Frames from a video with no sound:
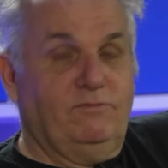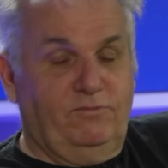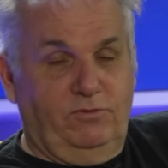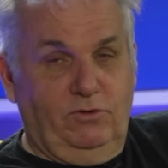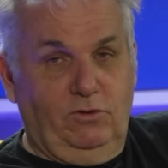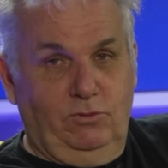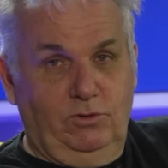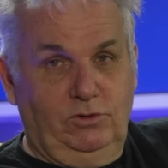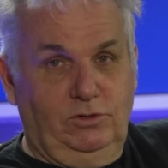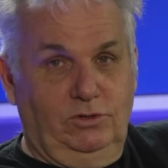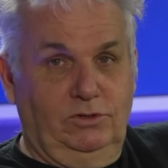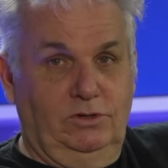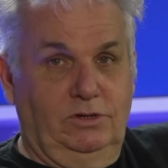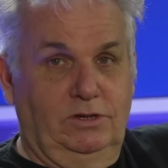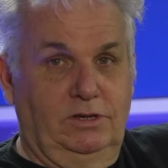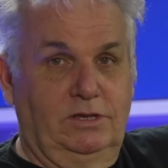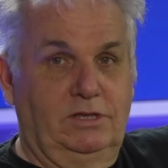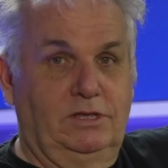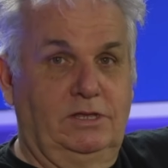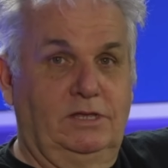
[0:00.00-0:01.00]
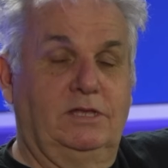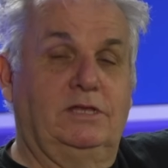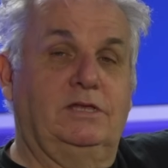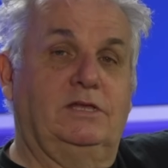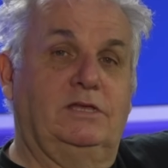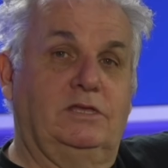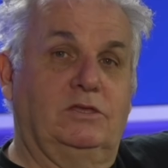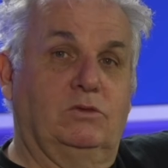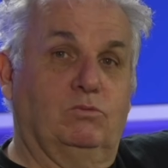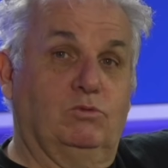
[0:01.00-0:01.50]
forward,
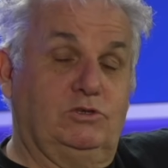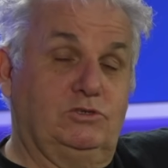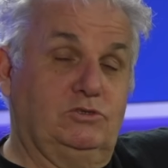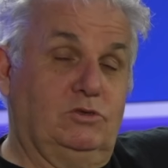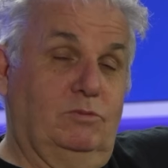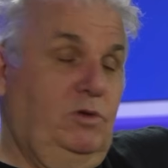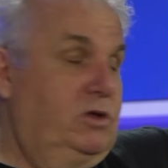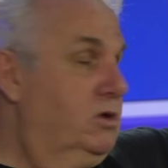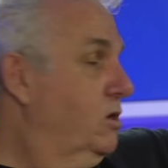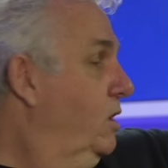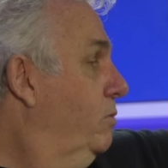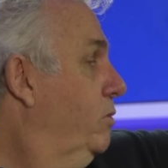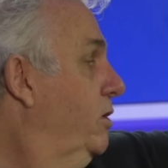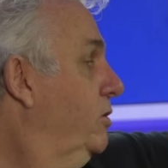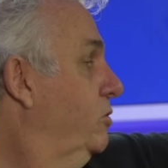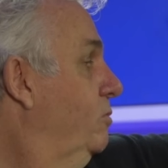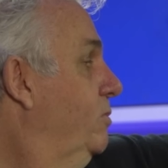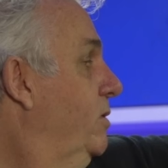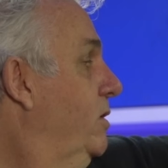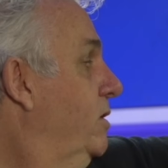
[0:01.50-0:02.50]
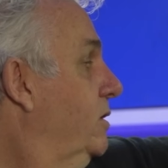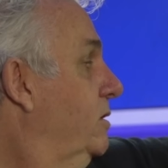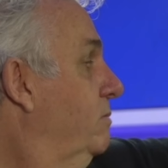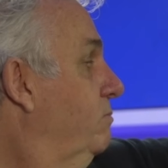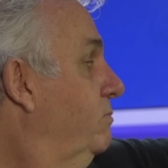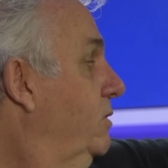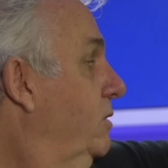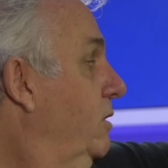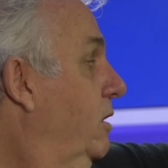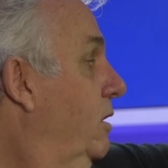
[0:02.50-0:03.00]
which is on my Carmichael bike,
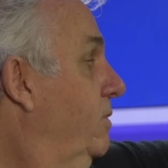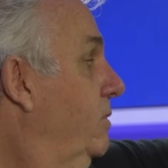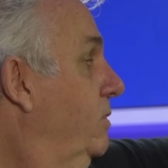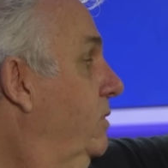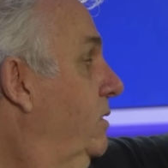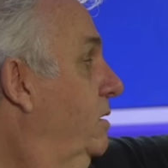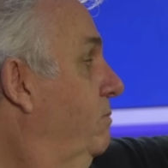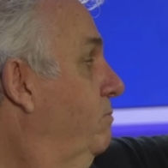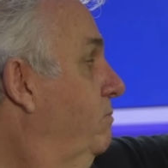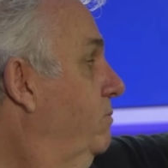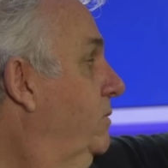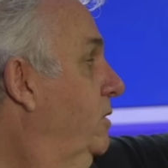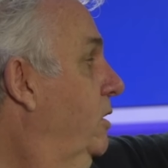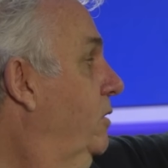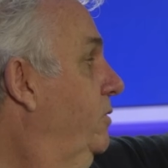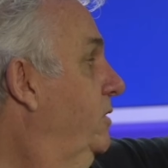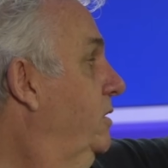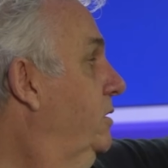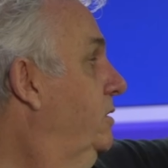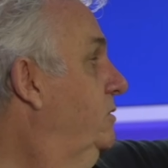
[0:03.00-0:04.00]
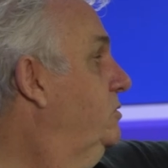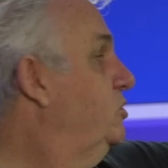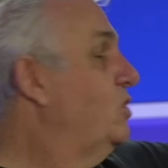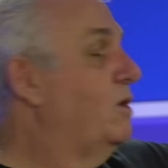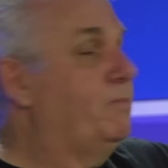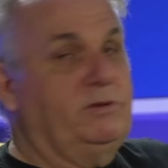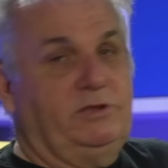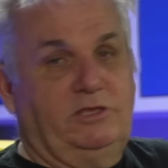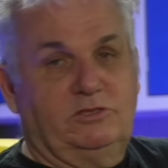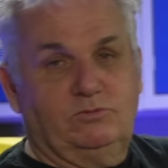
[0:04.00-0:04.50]
but on the
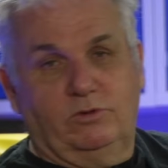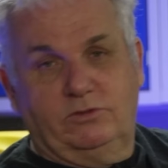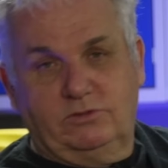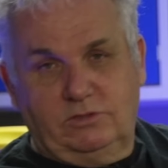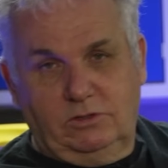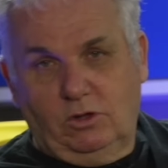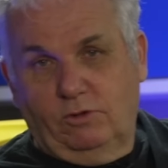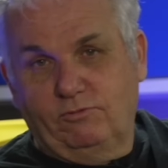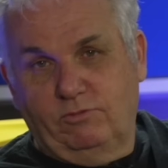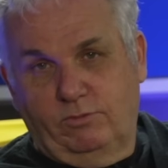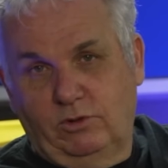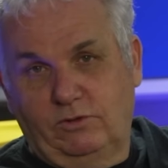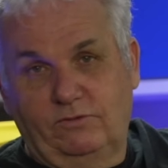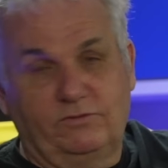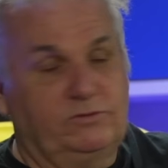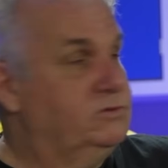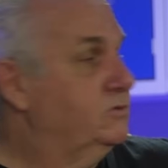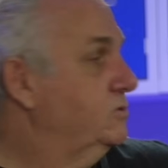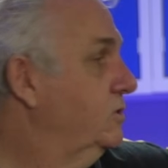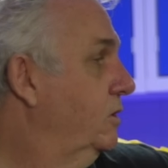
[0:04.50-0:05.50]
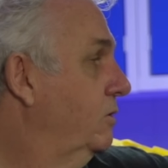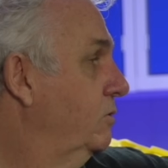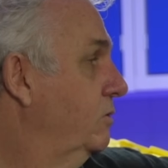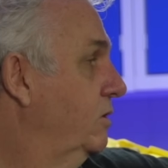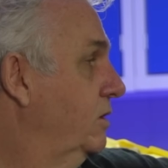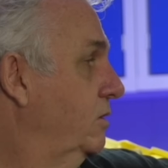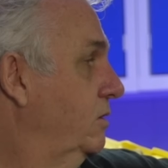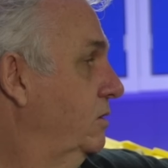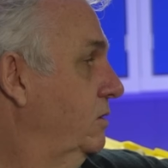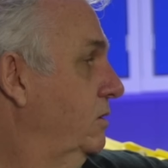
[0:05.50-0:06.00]
Japanese ones, it got removed. So
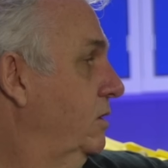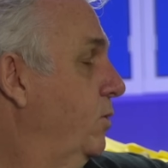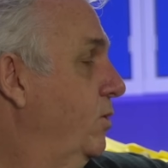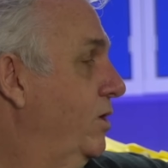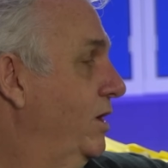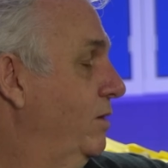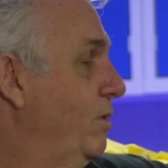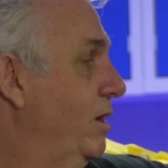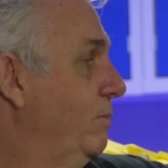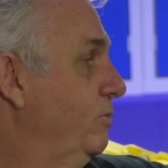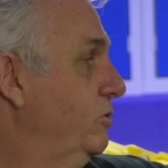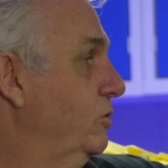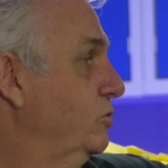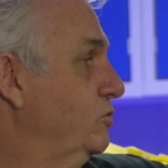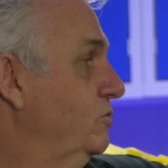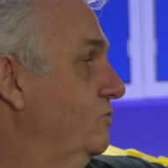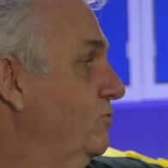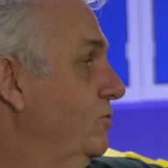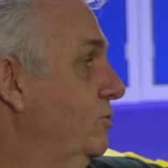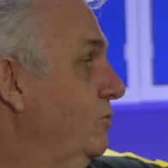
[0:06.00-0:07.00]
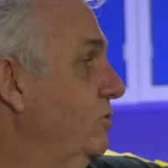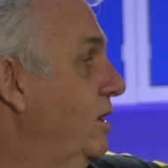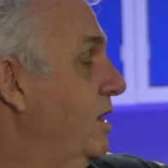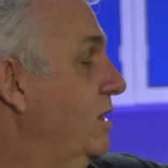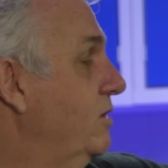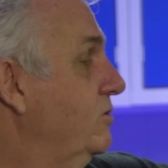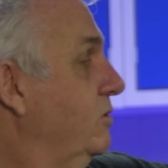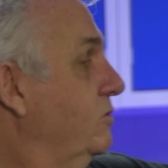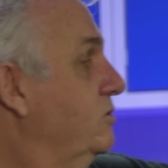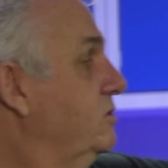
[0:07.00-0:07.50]
no AMA production rule
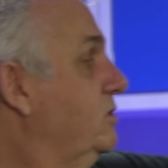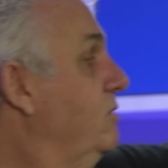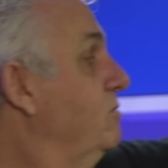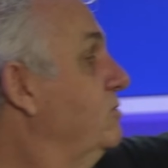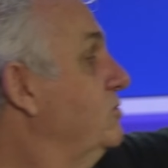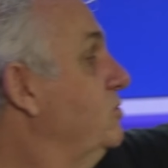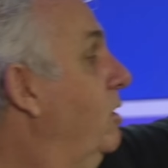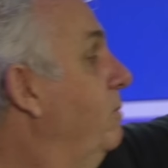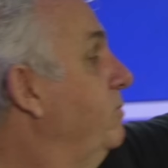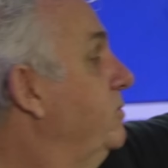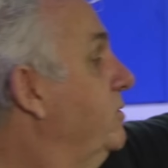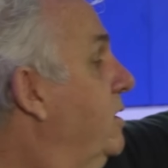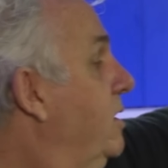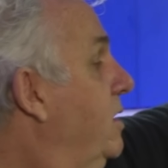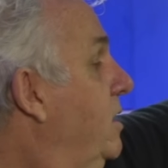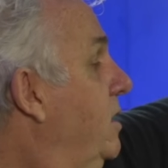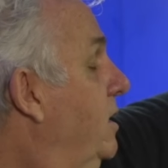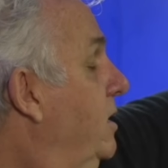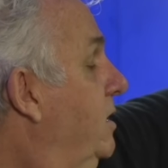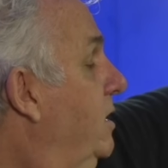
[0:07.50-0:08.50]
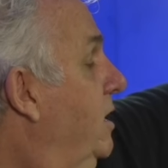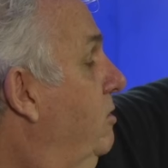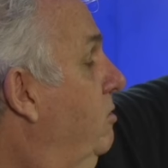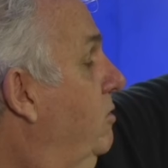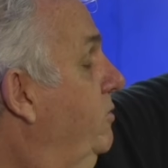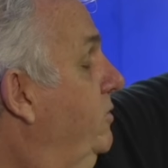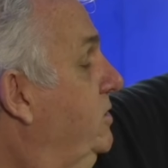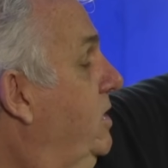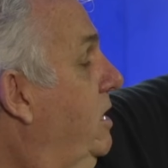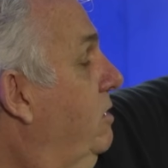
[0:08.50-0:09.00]
there. So the steering stops are
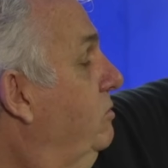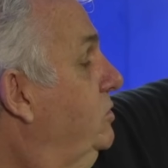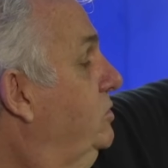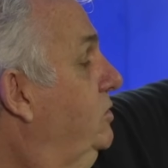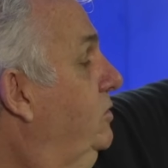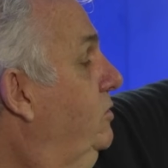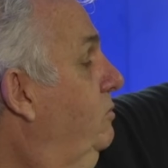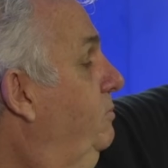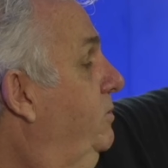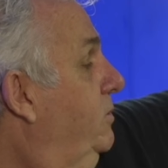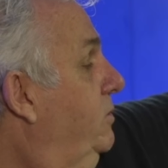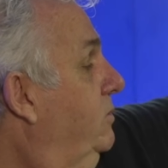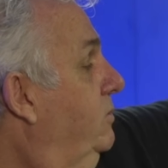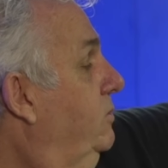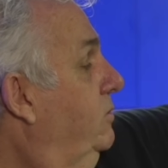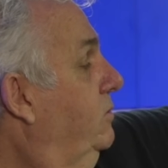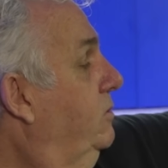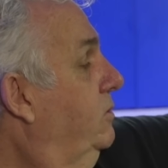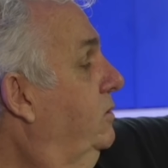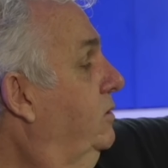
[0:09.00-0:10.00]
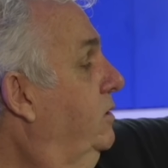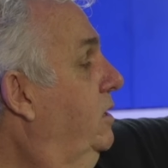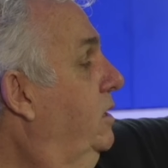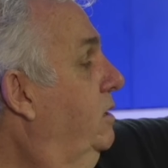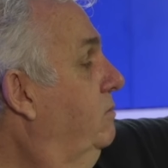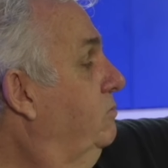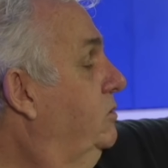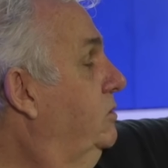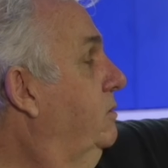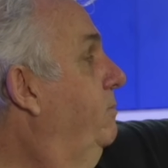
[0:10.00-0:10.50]
on the down tube
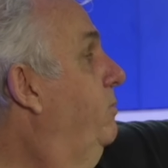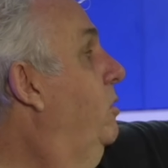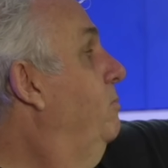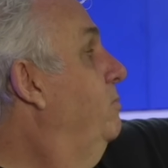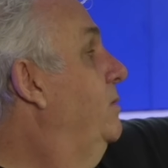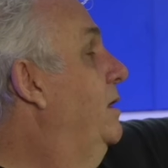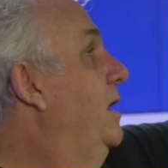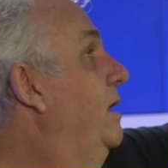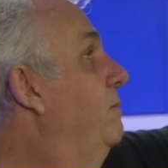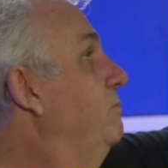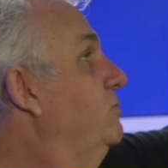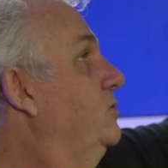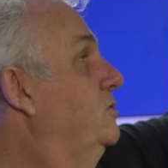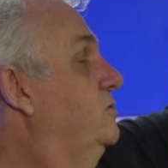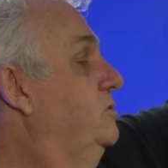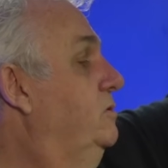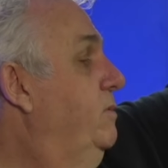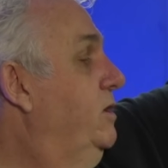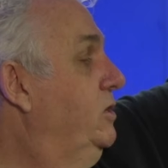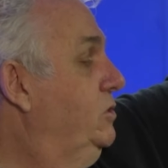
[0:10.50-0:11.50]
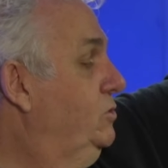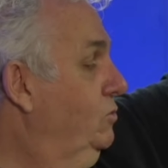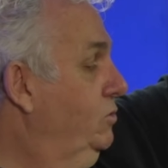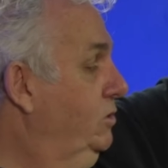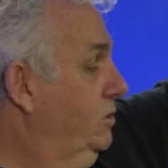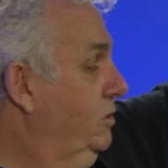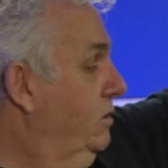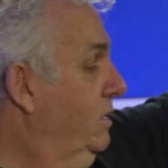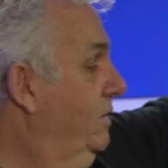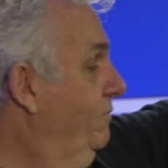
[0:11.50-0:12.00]
to the bottom clamp, just to make sure
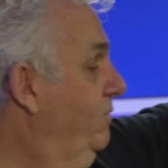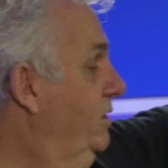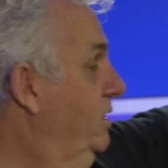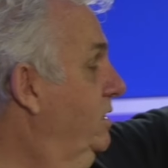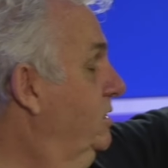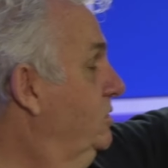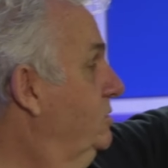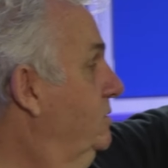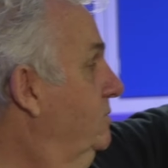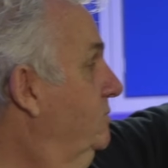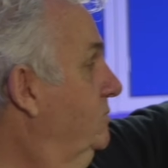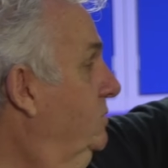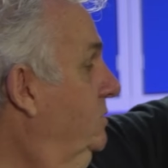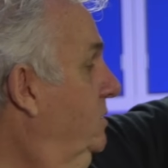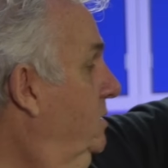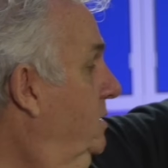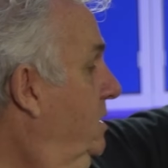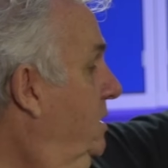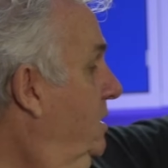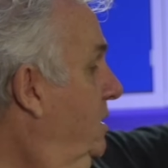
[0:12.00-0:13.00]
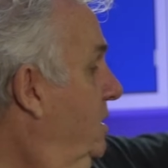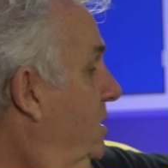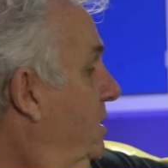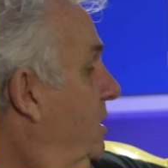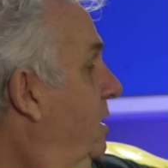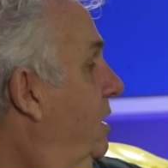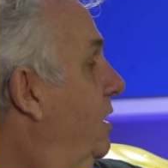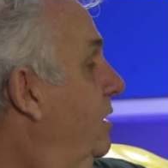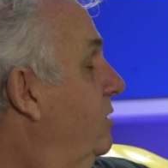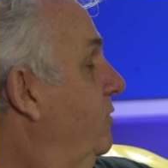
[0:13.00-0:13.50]
you don't have any issues.
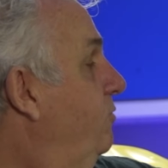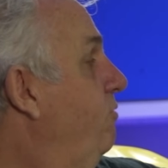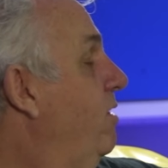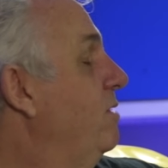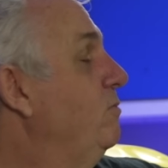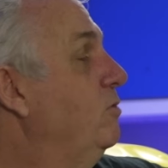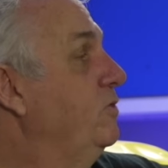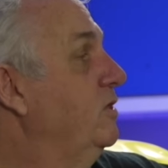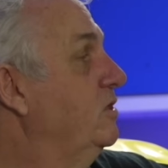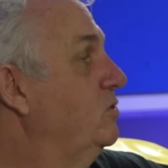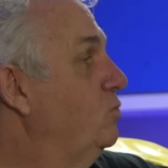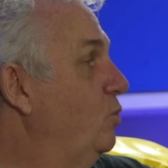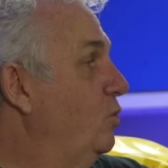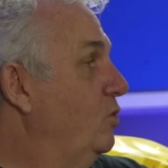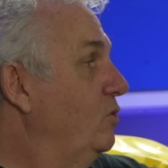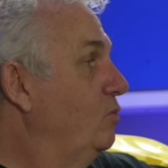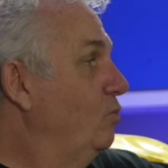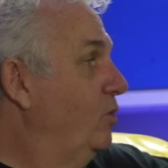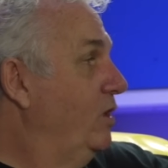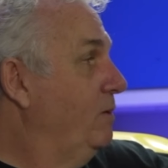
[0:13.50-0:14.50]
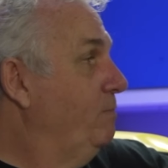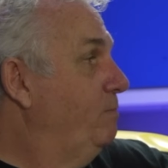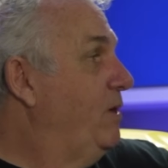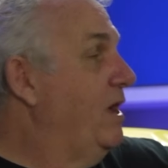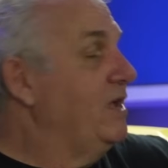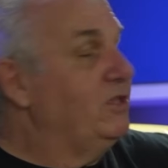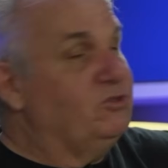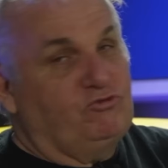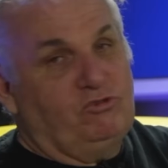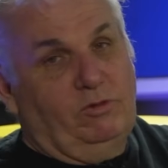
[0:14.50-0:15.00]
The frame on this one, we
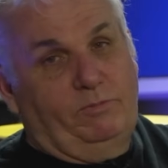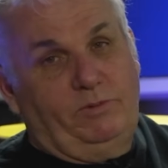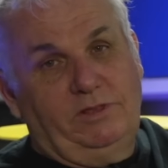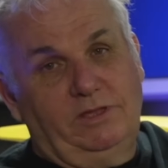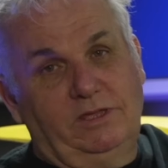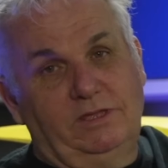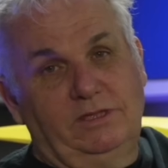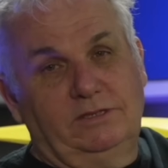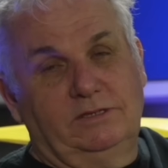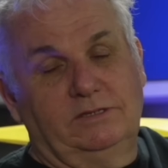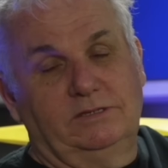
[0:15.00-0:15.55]
paint stripped it